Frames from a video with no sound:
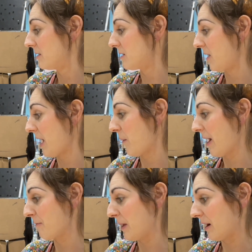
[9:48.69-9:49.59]
So yeah, we
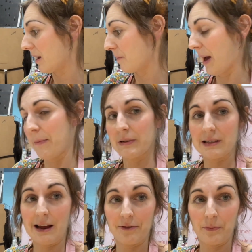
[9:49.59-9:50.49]
have bee garden papers
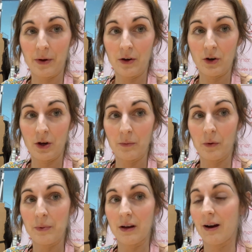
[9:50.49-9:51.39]
left, but no more
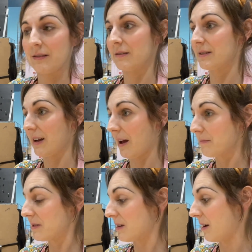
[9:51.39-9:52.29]
bee garden
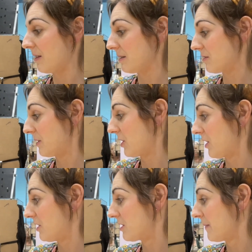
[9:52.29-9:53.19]
stamps, so that's really good.